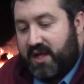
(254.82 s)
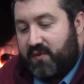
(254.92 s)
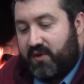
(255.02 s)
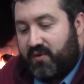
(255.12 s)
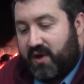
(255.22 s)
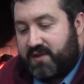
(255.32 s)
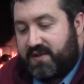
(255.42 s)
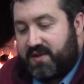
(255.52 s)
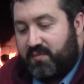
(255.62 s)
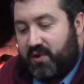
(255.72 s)
Then he would
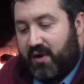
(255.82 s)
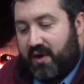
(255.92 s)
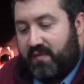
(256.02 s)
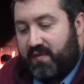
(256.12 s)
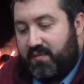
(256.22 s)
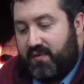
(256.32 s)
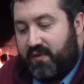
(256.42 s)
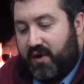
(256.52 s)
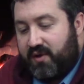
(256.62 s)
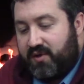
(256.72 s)
cross the symbol off
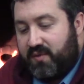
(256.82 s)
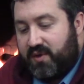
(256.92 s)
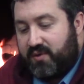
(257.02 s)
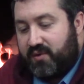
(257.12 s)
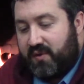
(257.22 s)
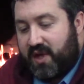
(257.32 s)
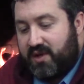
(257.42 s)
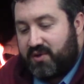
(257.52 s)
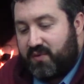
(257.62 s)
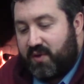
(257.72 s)
and move on to a new
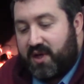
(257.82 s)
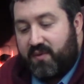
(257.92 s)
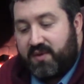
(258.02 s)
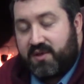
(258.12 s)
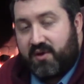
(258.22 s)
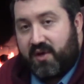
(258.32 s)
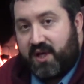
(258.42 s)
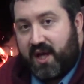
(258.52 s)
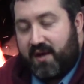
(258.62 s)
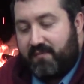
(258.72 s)
location where he would
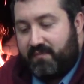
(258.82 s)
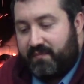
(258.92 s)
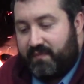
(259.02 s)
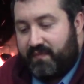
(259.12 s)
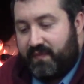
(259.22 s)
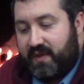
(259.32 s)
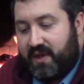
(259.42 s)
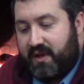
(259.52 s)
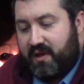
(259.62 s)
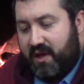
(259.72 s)
start again.
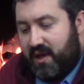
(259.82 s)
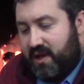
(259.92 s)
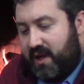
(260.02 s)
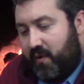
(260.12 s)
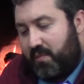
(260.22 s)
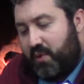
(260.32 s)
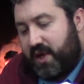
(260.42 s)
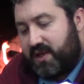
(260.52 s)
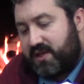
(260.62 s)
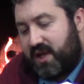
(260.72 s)
Now,
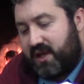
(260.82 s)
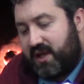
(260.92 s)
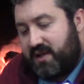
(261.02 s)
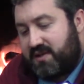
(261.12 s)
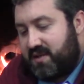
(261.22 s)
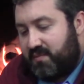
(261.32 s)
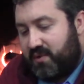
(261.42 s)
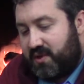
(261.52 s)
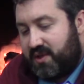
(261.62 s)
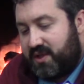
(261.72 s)
a brick does not get a
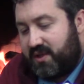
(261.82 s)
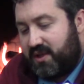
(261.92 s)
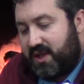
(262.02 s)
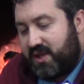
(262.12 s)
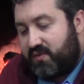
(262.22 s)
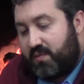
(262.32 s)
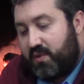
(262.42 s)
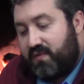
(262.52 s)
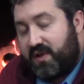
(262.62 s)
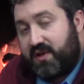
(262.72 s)
symbol until he
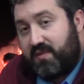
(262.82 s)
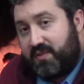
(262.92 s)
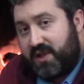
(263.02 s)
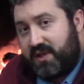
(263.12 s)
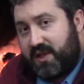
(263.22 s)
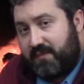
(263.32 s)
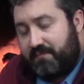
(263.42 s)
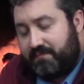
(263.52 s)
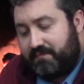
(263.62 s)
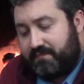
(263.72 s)
has removed it
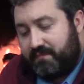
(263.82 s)
completely.